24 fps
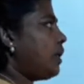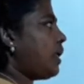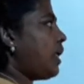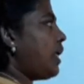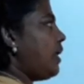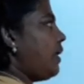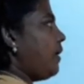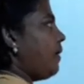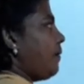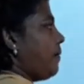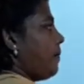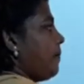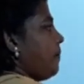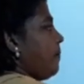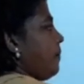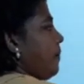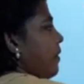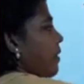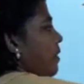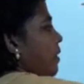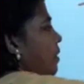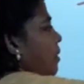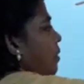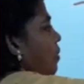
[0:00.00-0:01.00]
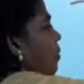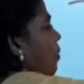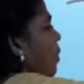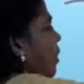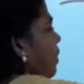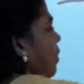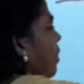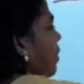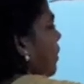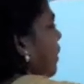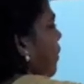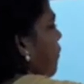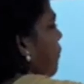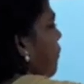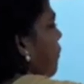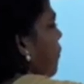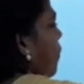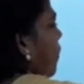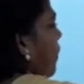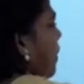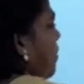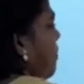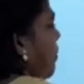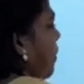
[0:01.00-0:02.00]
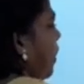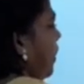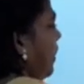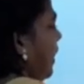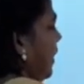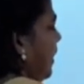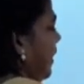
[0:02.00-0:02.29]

Okay, what are the 4 important